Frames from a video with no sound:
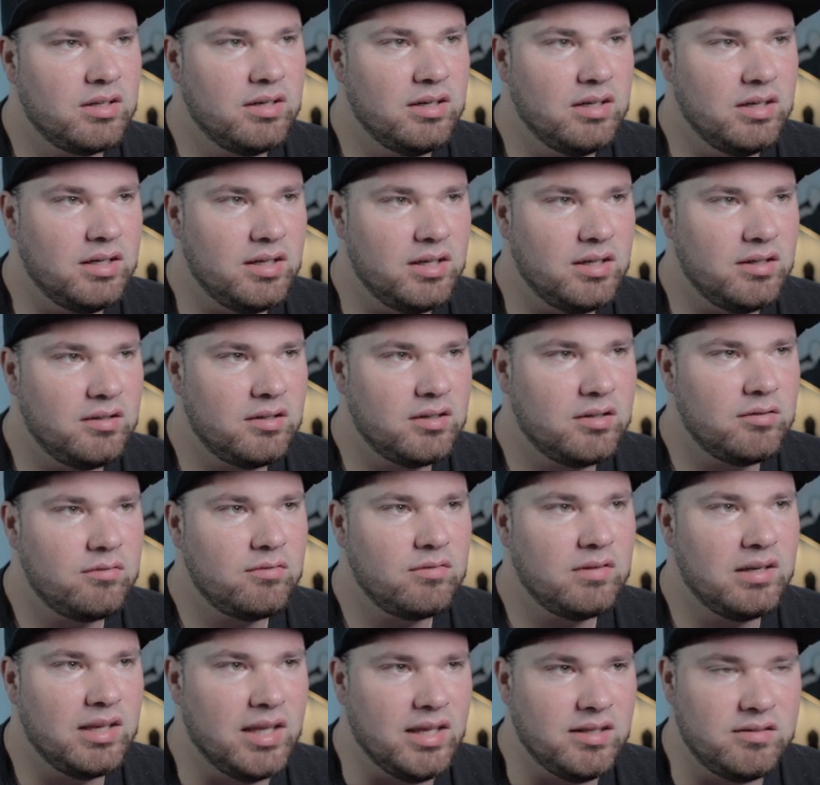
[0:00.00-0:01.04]

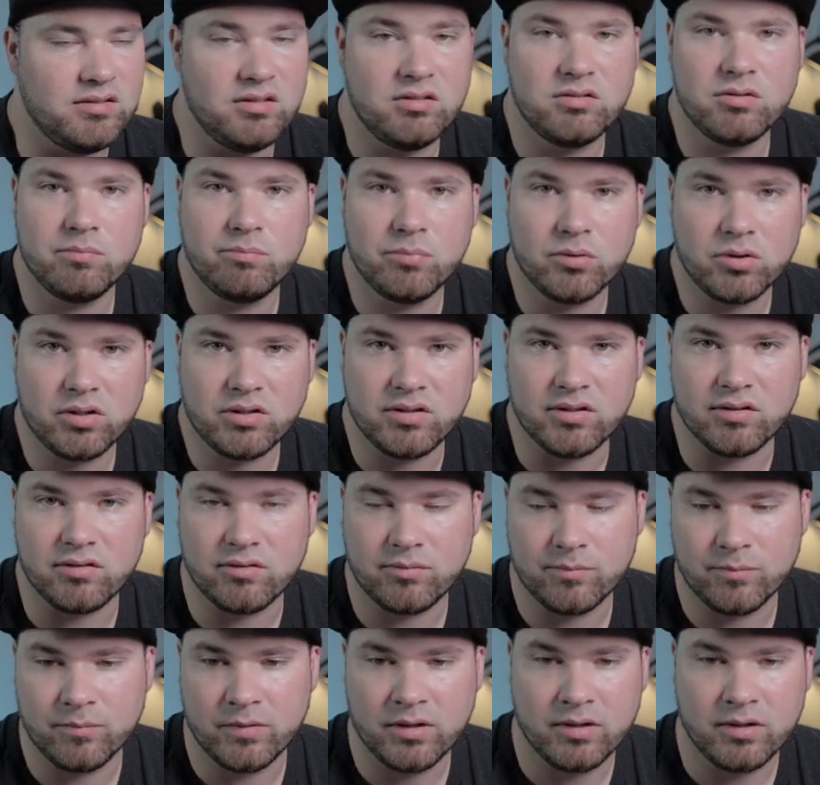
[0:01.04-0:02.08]
native lazy supported,